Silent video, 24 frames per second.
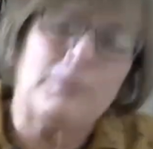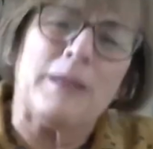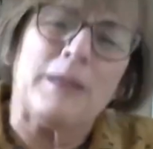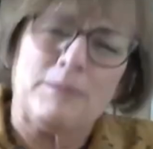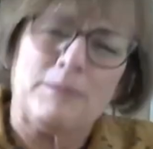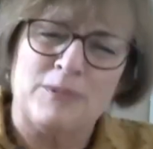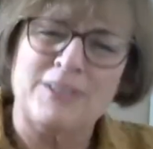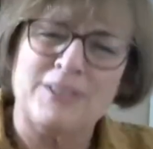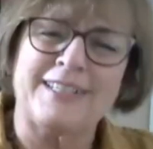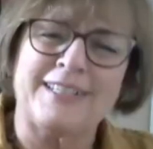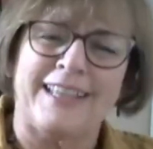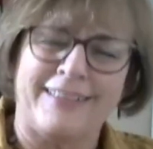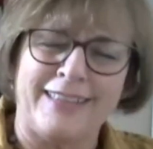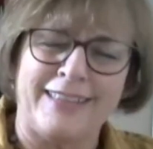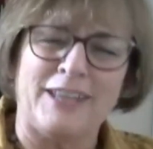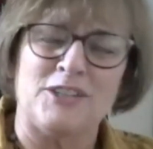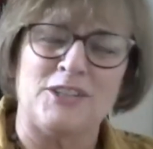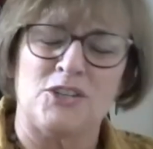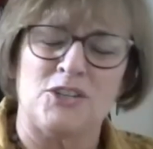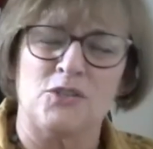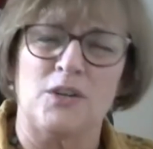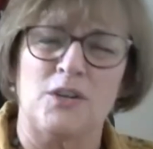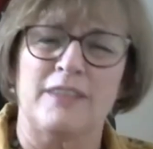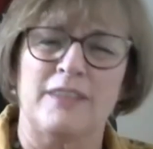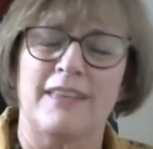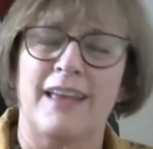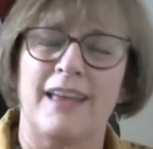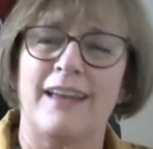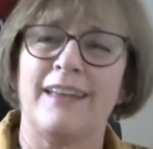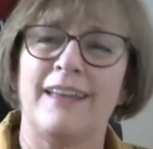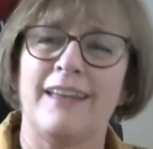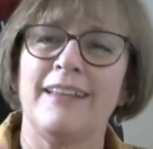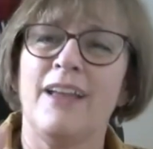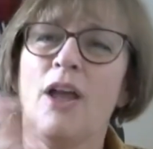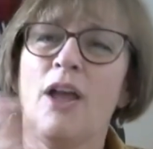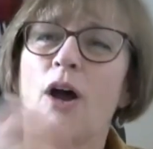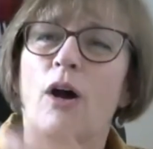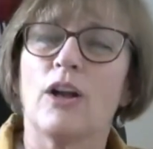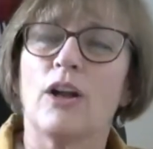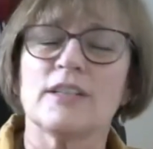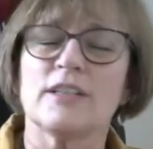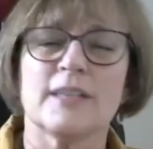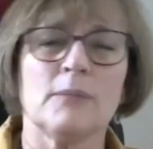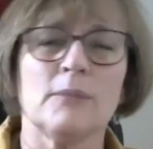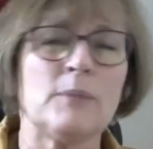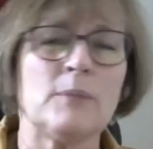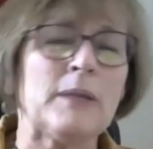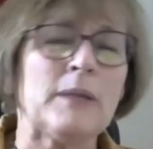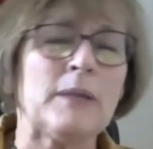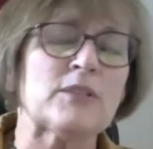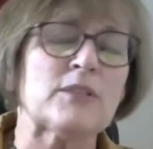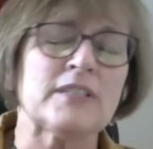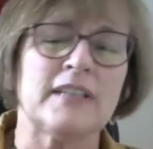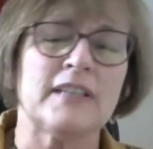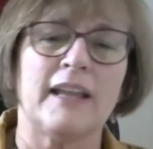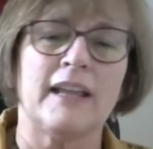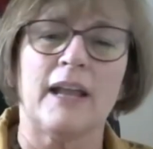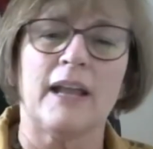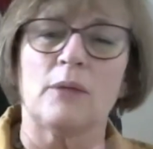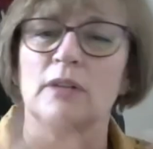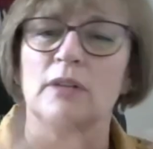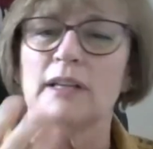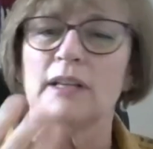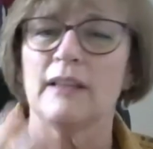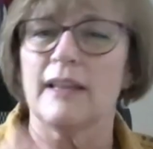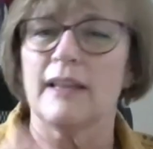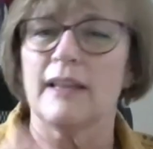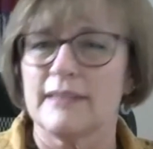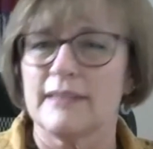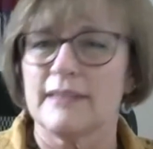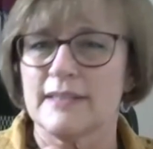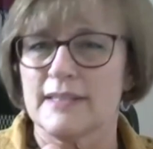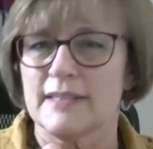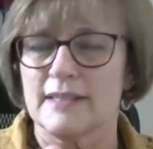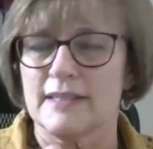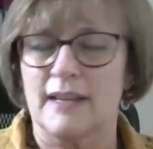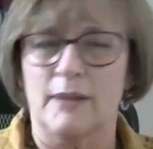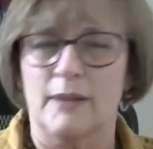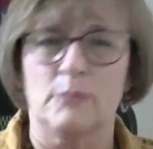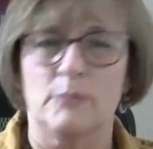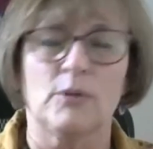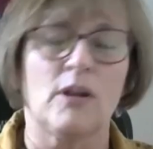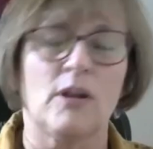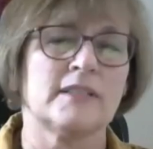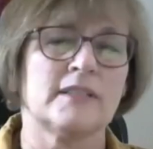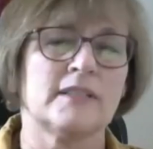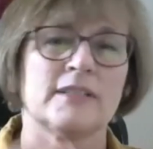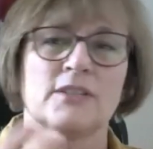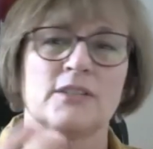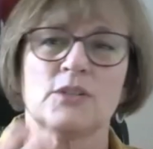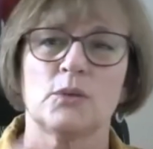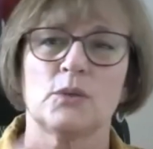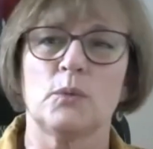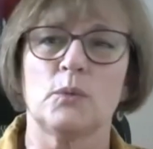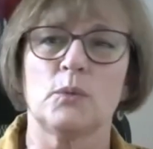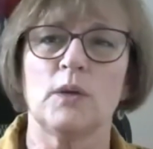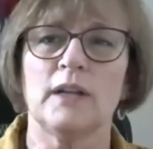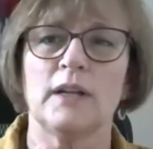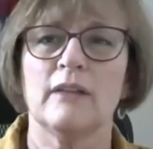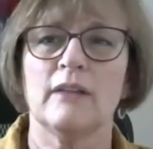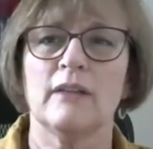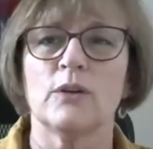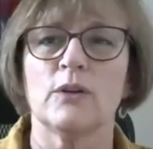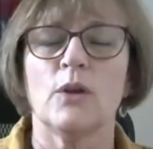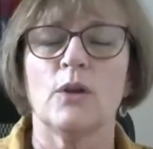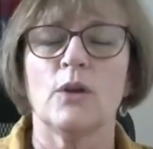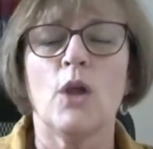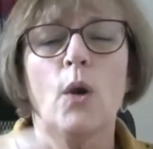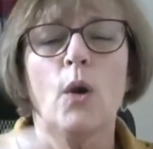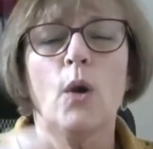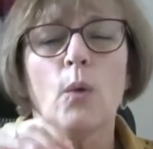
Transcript: people say they enjoy that, or some people say I really the design process or whatever.